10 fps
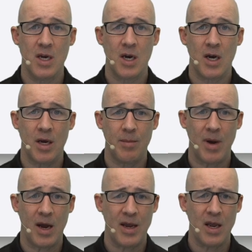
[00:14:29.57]

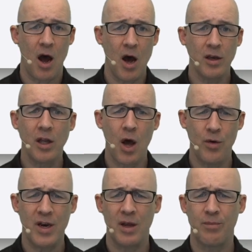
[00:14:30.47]
I
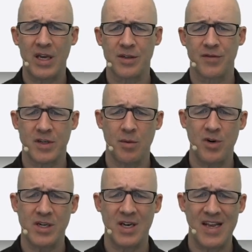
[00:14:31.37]
unloaded it because for some
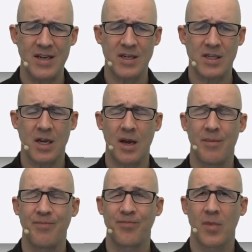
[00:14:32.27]
reason his
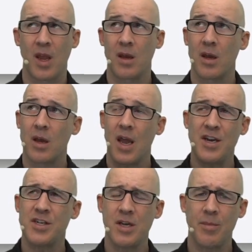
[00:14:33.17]

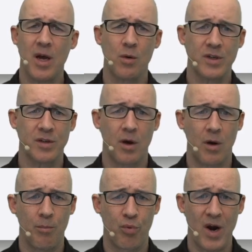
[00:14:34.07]
HTML was
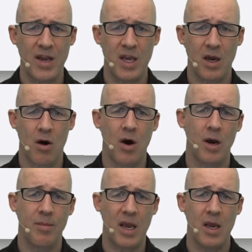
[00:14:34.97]
breaking
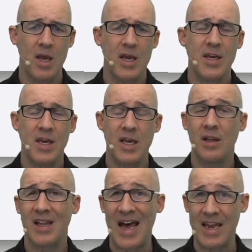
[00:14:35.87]
on me. He,
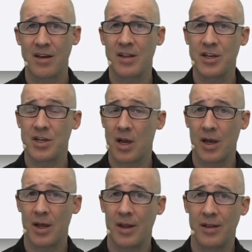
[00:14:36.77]
like
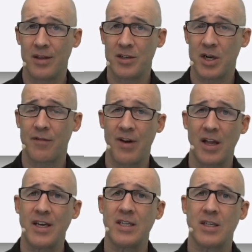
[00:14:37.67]
the Chuck
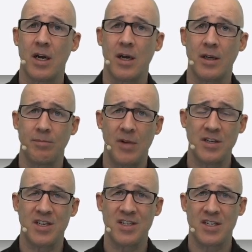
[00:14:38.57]
Vali's
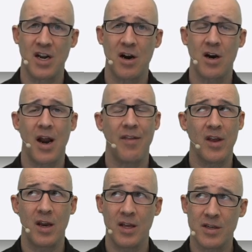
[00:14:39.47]
instant stair and
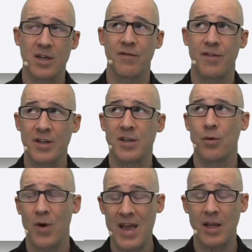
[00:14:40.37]
then instant fence
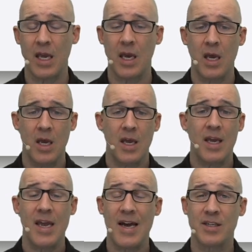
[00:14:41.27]
and railing,
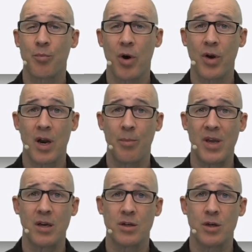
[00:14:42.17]
he has it broken up
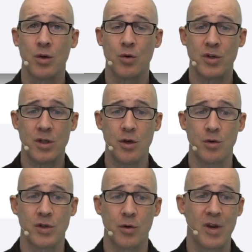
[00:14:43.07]
into
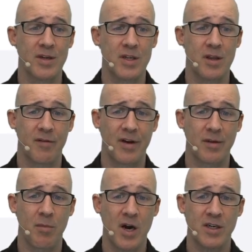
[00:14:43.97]
2. So you can see they've got the
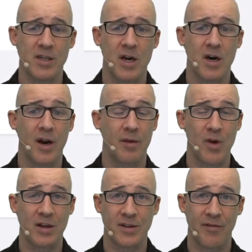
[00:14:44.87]
Maj Stair, and then we
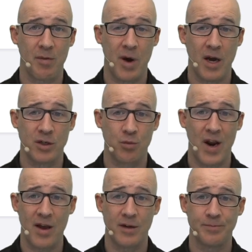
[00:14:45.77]
also have the Maj
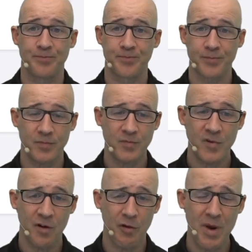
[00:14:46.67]
Rail
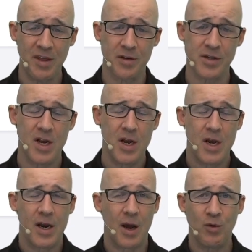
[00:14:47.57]
for making those.
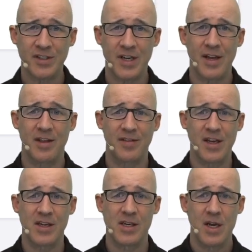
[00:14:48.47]
Now, I will say that
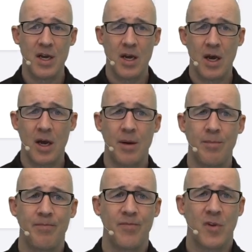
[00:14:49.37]
these
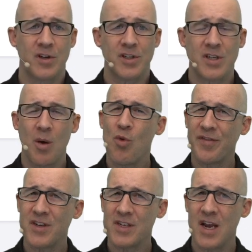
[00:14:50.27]
They're somewhat
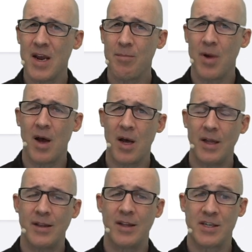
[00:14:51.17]
the same.
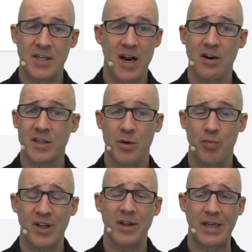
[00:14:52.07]
The stair is
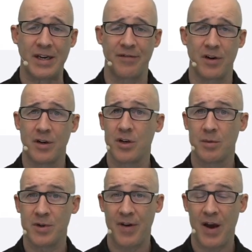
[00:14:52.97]
completely different in
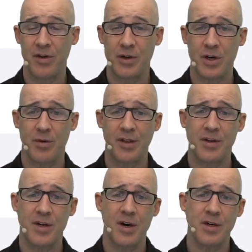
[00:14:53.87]
terms of how you generate the
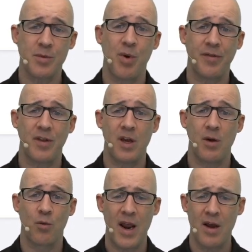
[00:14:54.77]
stairs, but the
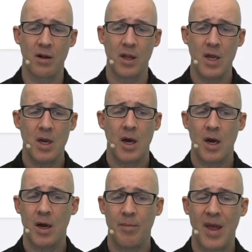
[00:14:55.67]
rail,
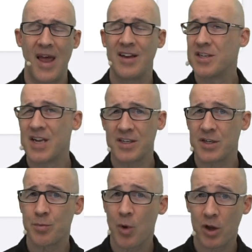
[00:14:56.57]
it just has a
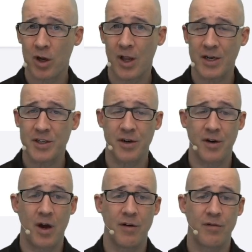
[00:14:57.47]
smaller collection
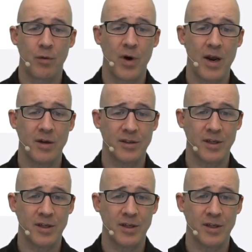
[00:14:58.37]
of rails.